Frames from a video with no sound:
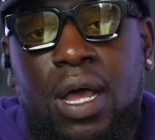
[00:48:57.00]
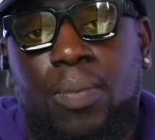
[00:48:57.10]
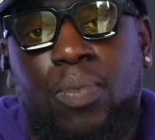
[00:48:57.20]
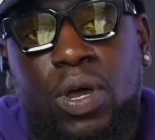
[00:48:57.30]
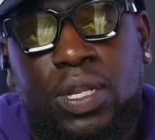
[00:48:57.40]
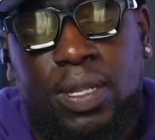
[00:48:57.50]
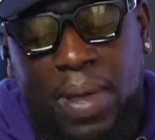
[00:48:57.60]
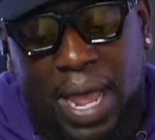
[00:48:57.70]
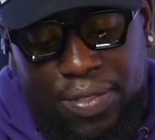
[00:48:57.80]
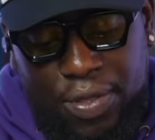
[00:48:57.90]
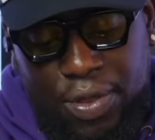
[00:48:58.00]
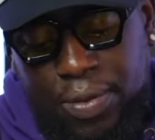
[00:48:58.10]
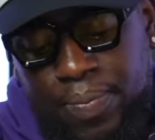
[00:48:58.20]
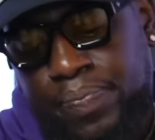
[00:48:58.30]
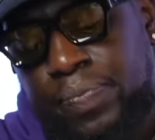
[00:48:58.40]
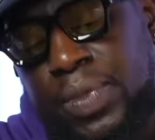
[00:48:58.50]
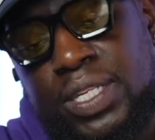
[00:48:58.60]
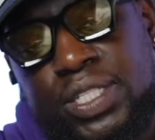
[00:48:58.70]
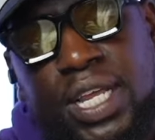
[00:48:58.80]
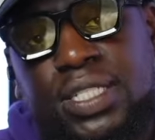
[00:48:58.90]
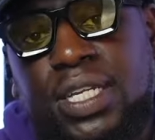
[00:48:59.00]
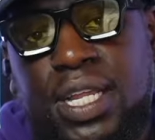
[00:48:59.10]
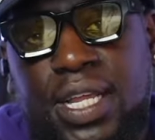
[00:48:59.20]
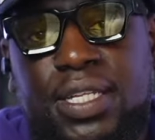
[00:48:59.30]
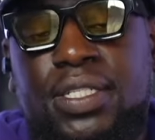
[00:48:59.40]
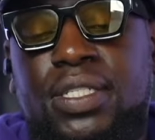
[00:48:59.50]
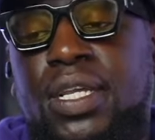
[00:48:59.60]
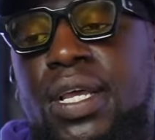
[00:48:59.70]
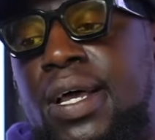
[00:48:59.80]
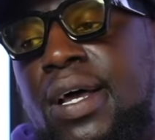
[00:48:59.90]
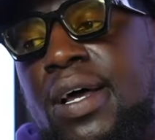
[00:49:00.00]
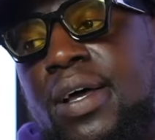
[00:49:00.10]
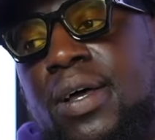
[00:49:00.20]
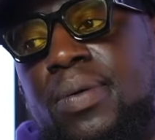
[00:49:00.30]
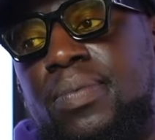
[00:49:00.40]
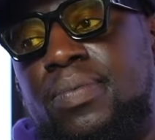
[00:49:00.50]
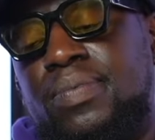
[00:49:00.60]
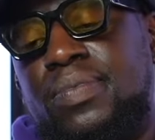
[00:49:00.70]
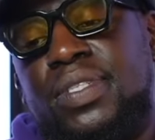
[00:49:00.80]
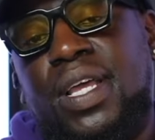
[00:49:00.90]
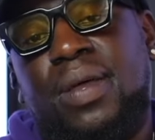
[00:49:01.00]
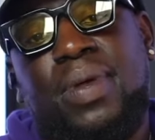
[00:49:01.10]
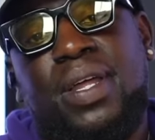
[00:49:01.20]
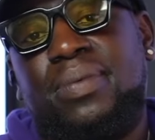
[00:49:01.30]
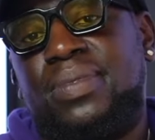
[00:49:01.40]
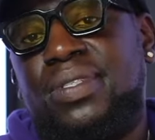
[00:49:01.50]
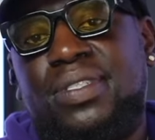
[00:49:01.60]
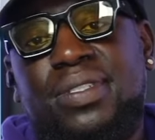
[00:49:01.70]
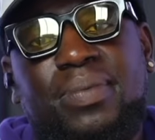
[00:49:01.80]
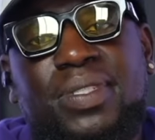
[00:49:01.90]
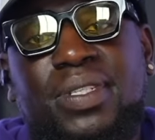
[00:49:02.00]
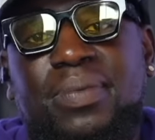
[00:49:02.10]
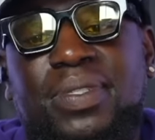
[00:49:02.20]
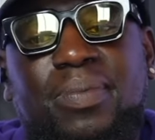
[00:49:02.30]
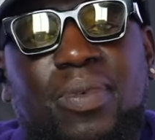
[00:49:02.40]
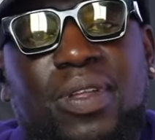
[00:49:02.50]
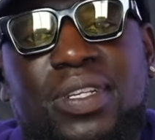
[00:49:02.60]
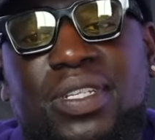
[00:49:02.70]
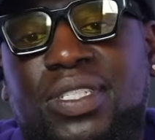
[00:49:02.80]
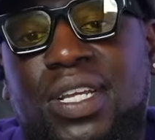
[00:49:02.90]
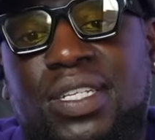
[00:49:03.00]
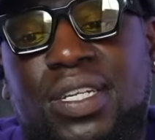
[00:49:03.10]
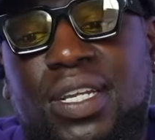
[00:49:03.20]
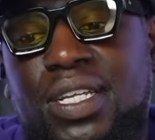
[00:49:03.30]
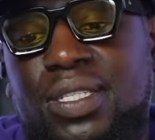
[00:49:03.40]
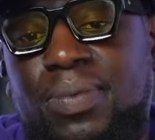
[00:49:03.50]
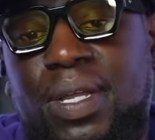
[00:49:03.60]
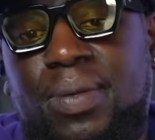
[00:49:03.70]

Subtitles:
Poetic Panther, Changing Lanes. Yeah, man, I'm just a brother just changing lanes, man,